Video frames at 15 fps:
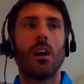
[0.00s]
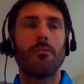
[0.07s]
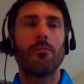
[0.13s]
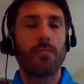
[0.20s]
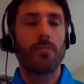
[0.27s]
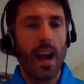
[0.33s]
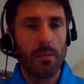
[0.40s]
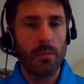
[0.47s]

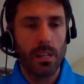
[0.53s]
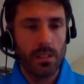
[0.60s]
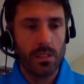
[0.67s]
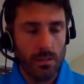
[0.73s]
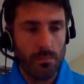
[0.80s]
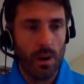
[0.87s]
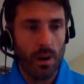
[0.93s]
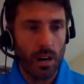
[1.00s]

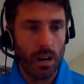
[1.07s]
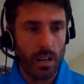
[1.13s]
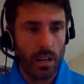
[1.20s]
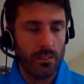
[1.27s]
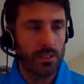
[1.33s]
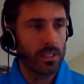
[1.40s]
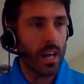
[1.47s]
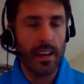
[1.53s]
fragmented
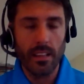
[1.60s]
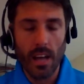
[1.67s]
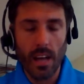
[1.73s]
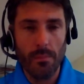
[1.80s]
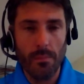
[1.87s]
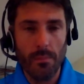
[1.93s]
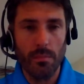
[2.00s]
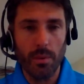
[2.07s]
market. There's not a
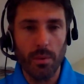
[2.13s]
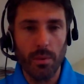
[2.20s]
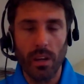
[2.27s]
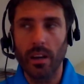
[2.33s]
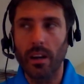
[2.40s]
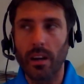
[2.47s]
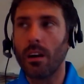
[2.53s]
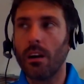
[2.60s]
dominant
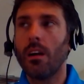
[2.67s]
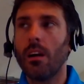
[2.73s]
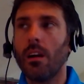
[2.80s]
player.